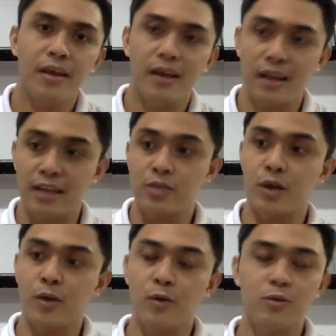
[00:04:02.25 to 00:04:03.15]
And as you
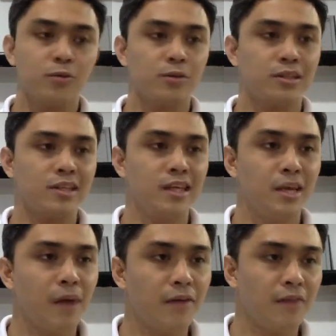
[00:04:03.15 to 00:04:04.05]
can also see in
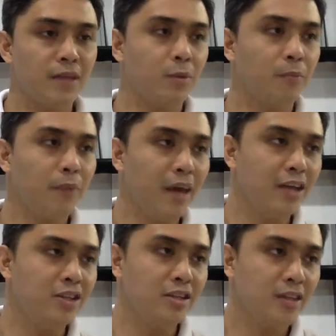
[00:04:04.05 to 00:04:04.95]
my Facebook
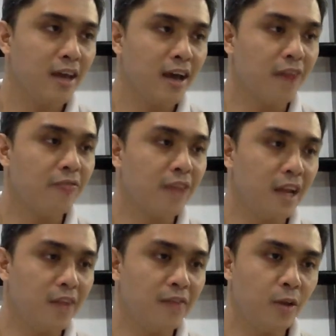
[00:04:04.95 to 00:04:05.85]
page, I have
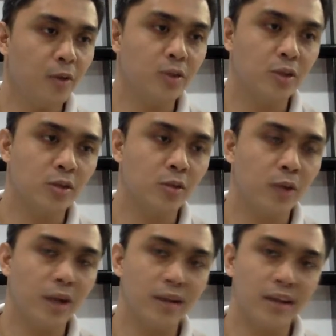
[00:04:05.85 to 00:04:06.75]
daily videos as
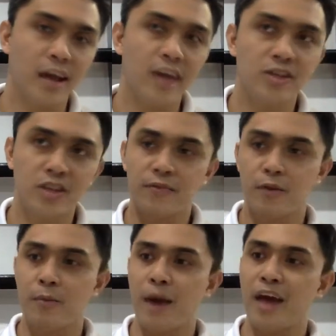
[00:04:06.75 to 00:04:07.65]
well that I shot
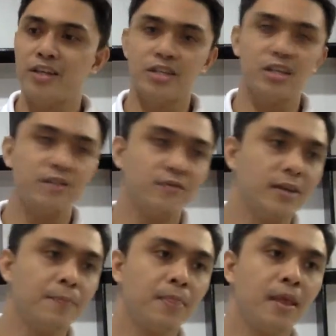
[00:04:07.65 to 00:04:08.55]
from
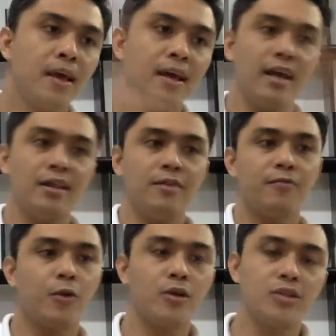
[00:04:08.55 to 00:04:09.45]
IGTV and of
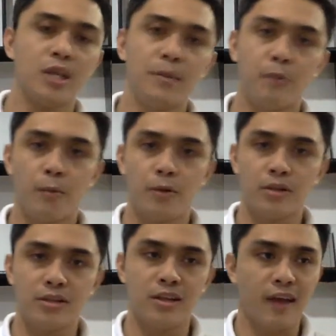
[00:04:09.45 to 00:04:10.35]
course
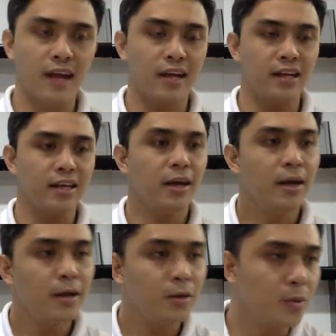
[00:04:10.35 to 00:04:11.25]
repurposed directly
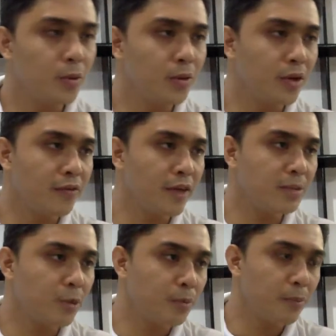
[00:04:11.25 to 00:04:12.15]
to the
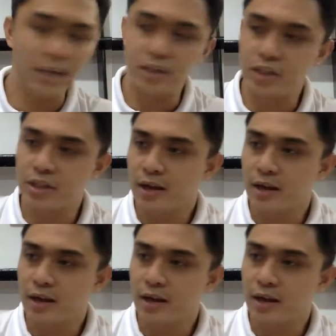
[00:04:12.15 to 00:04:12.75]
Facebook page.